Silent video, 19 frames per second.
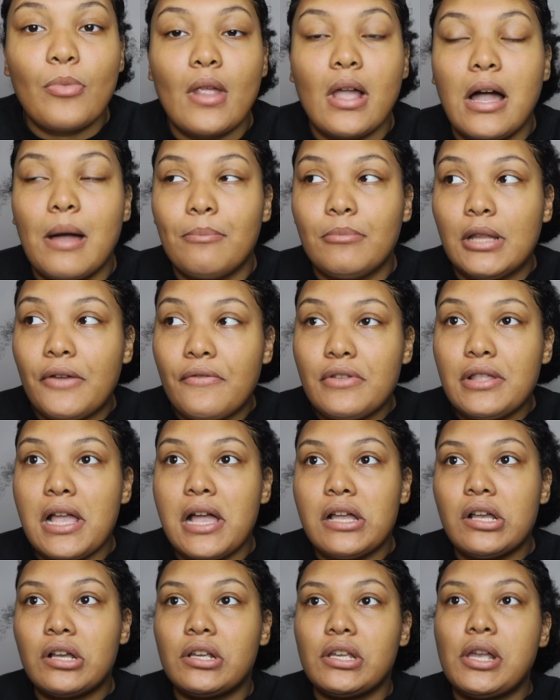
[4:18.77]
I'm loving
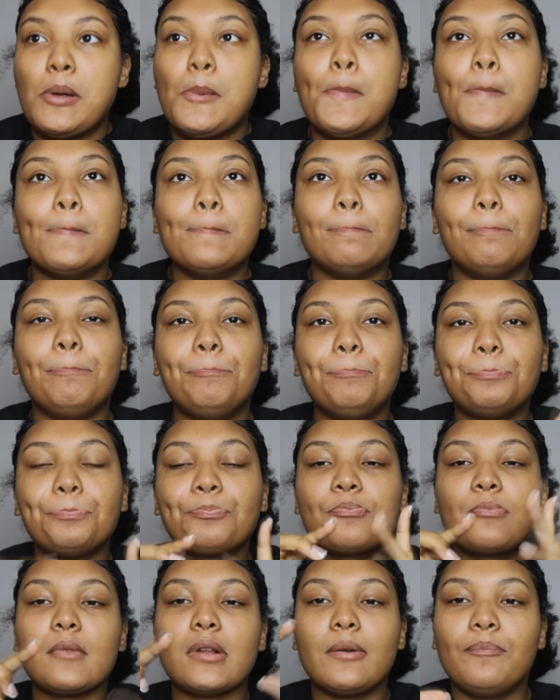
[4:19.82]
that cookie.
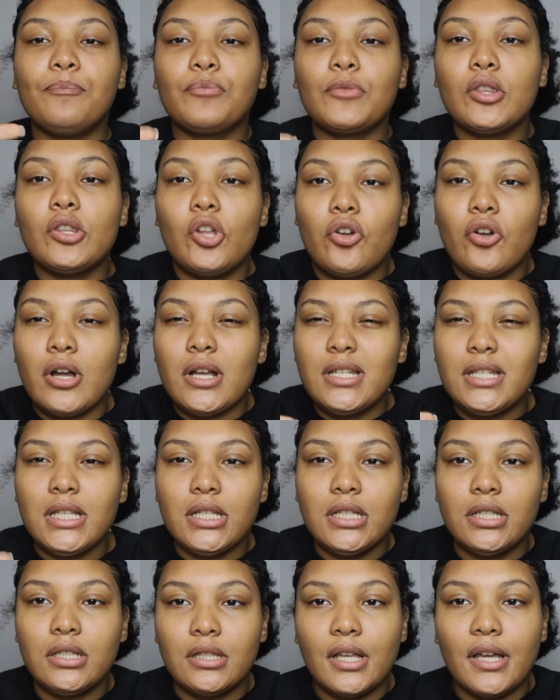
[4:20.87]
The crust
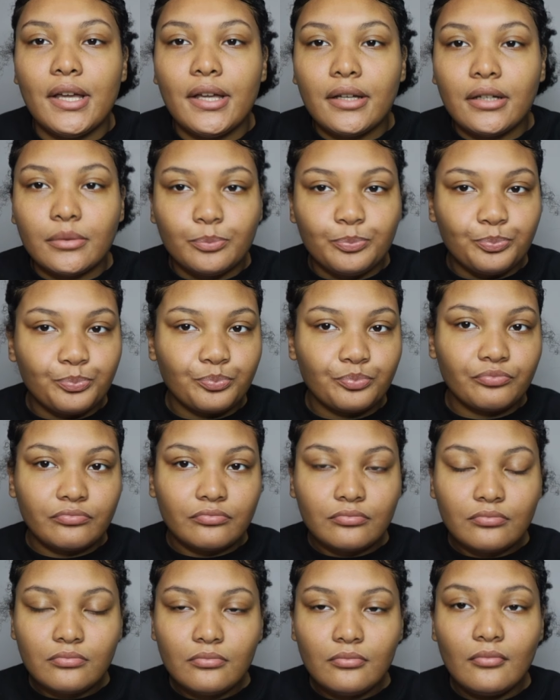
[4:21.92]
is thick.
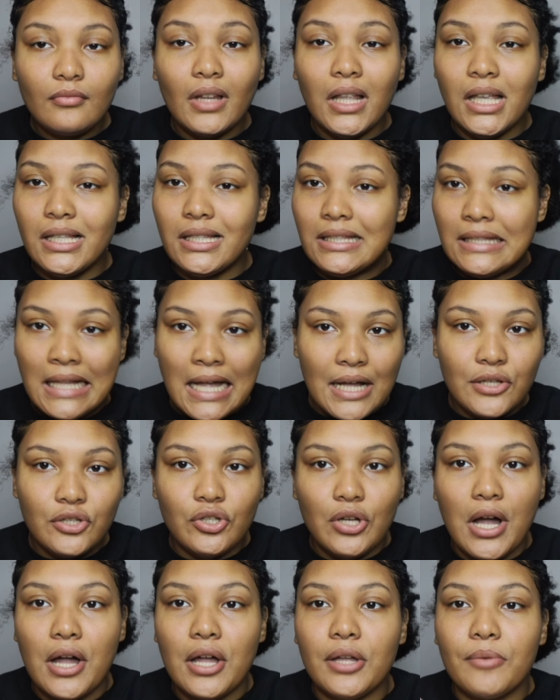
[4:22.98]
It's not
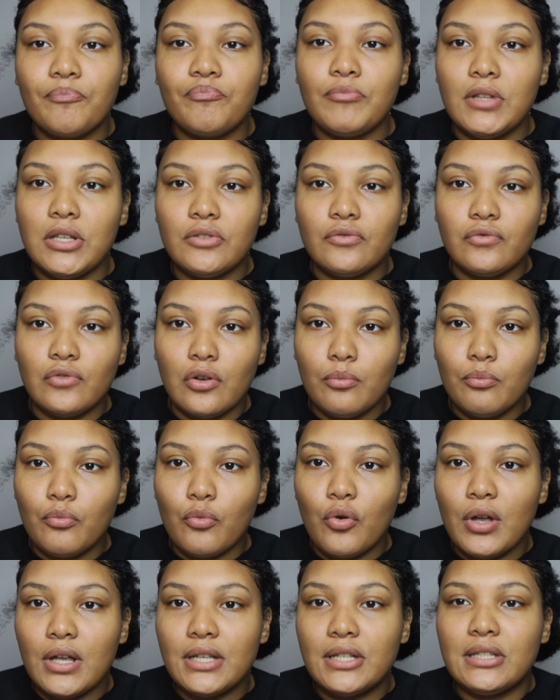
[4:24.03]
dry. It's real
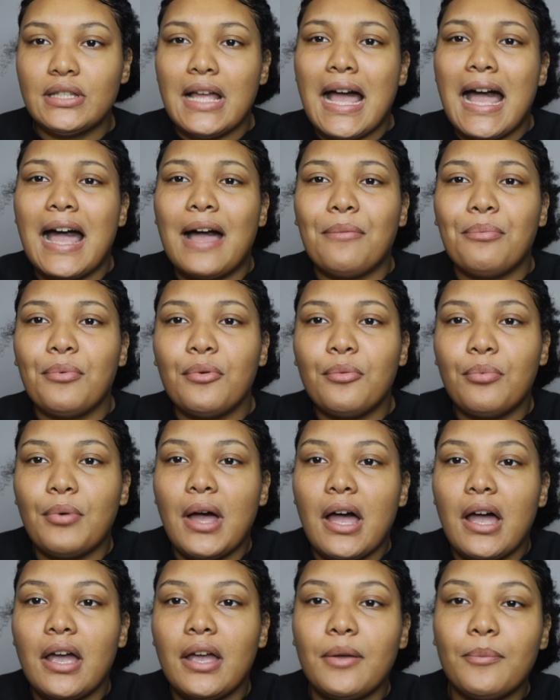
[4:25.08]
moist. The apple
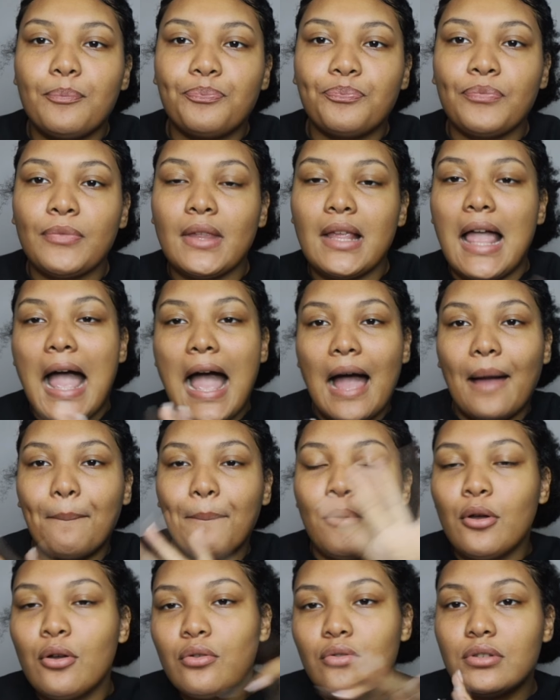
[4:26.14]
pie. The
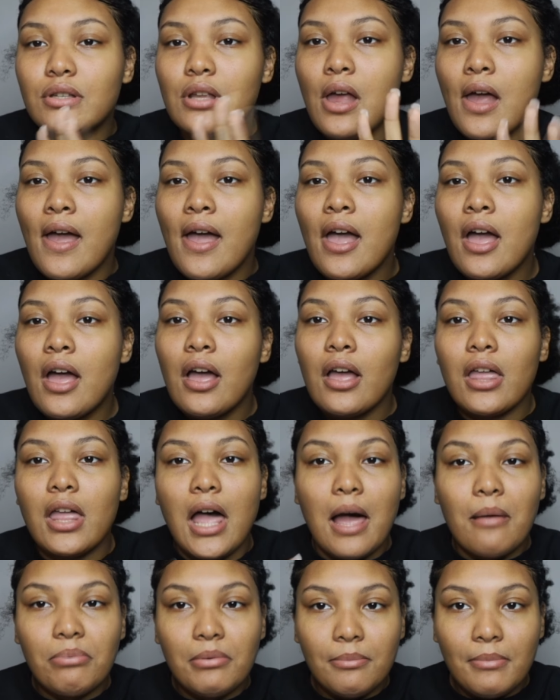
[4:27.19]
apples
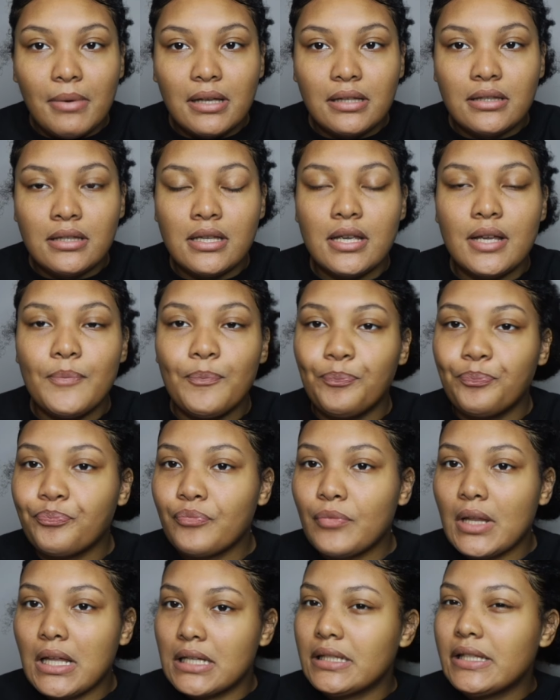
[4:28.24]
complements it.
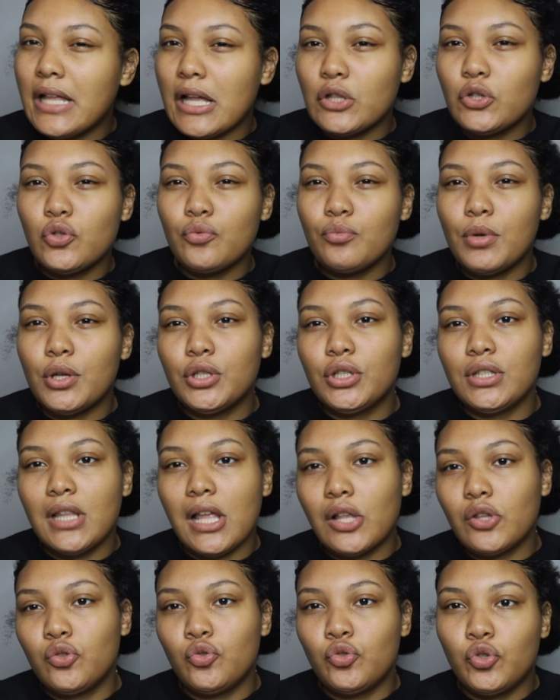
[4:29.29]
It's not too much. It's
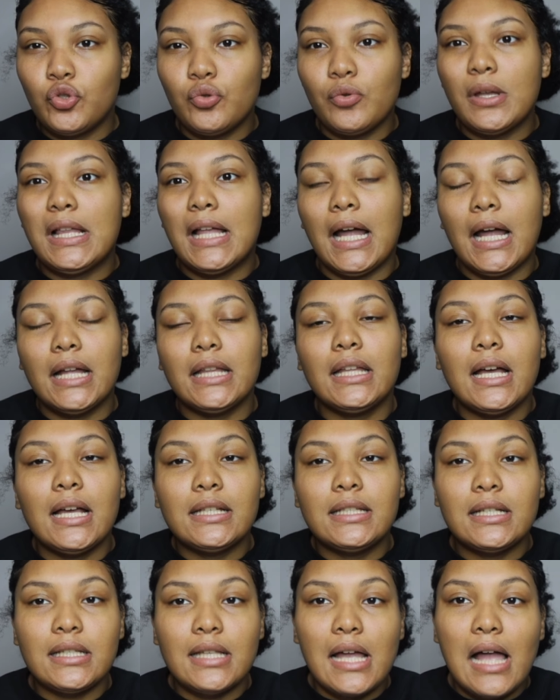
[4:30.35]
not too sweet. Like it
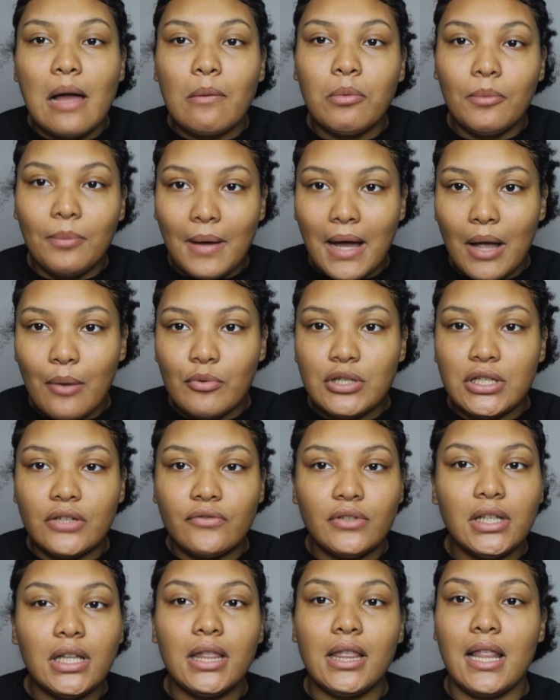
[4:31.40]
does taste like apple pie, which I
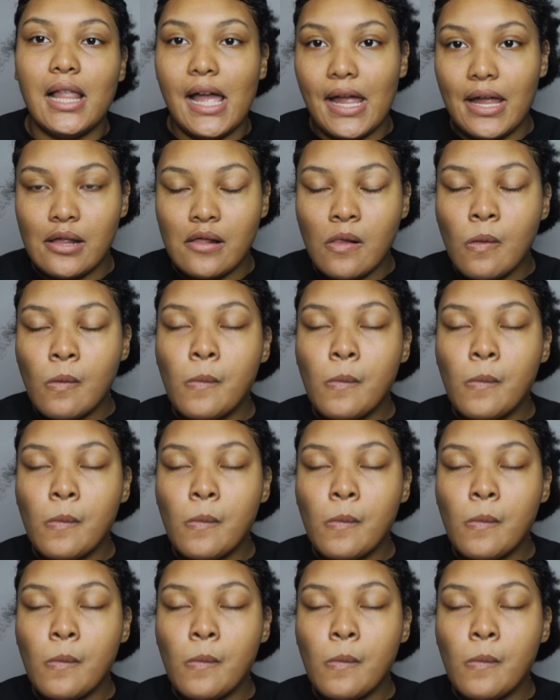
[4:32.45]
really like.